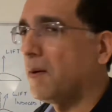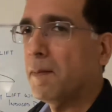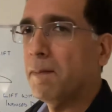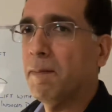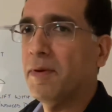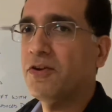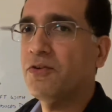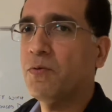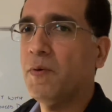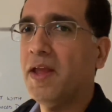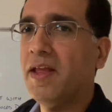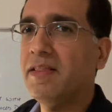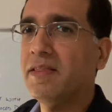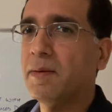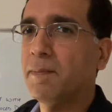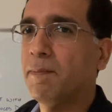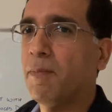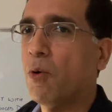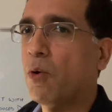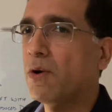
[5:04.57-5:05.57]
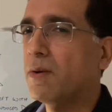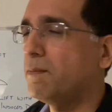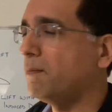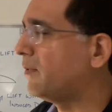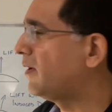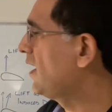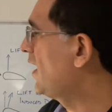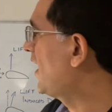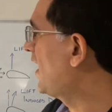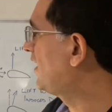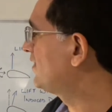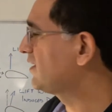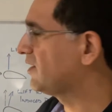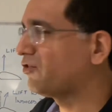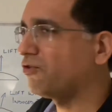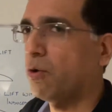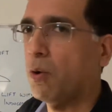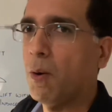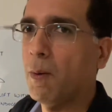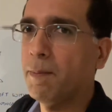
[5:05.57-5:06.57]
between the bottom and the
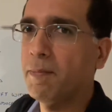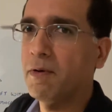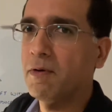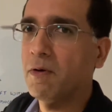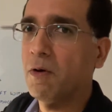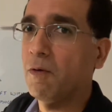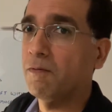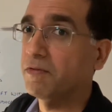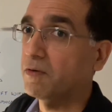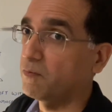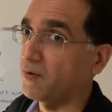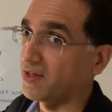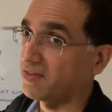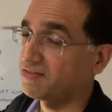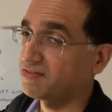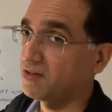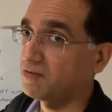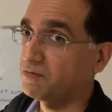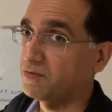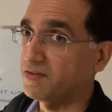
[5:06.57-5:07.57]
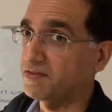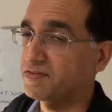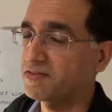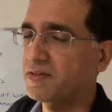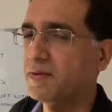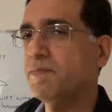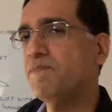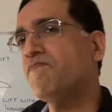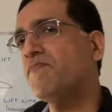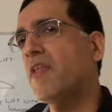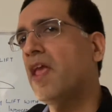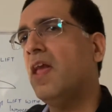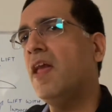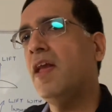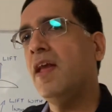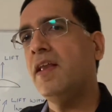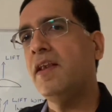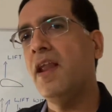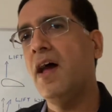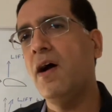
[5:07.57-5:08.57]
top of the wing surface.
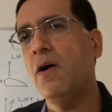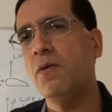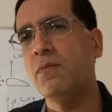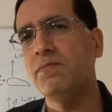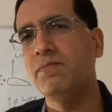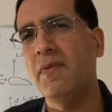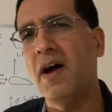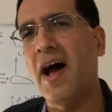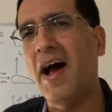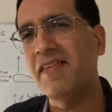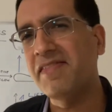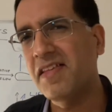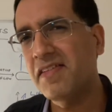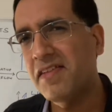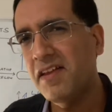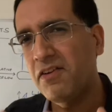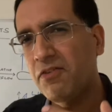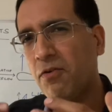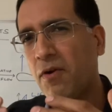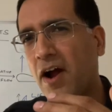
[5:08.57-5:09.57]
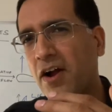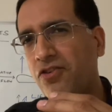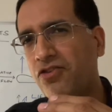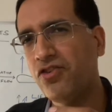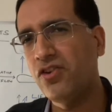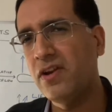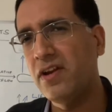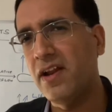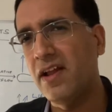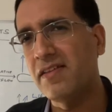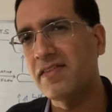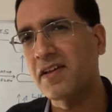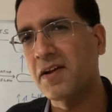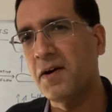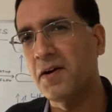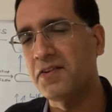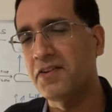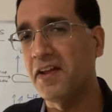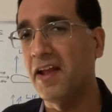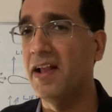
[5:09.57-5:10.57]
Now, as this interaction is
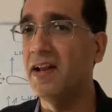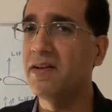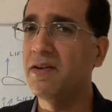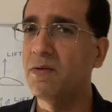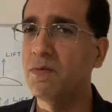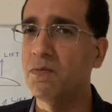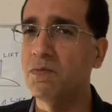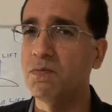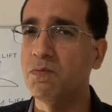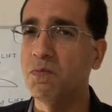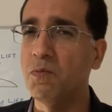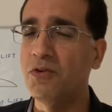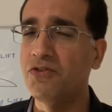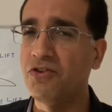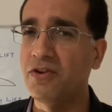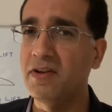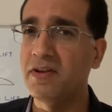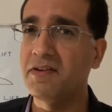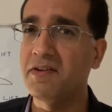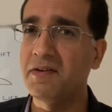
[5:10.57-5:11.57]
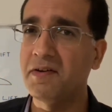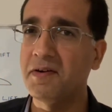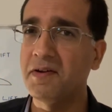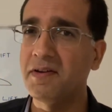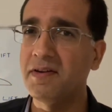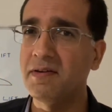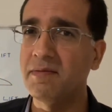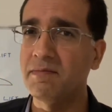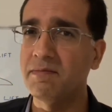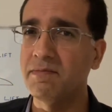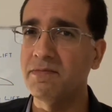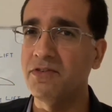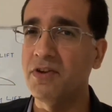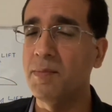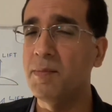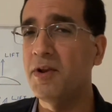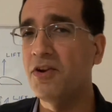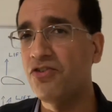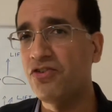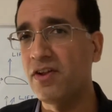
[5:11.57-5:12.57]
curtailed, which in turn
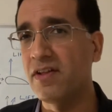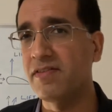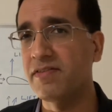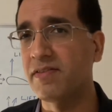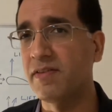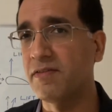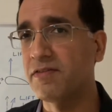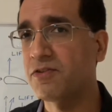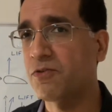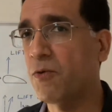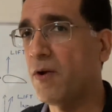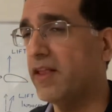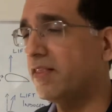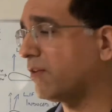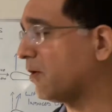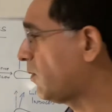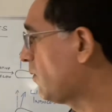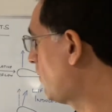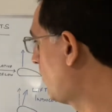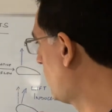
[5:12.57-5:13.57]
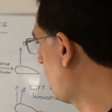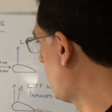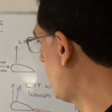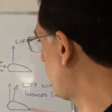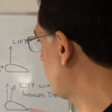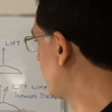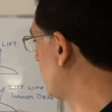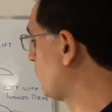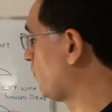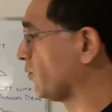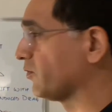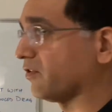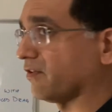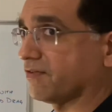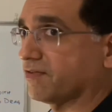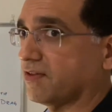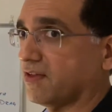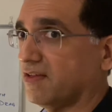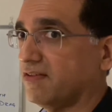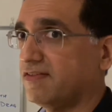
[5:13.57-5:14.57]
diminishes the strength of the
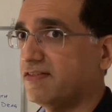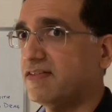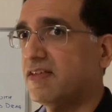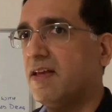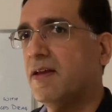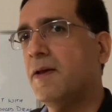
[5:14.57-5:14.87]
vortices,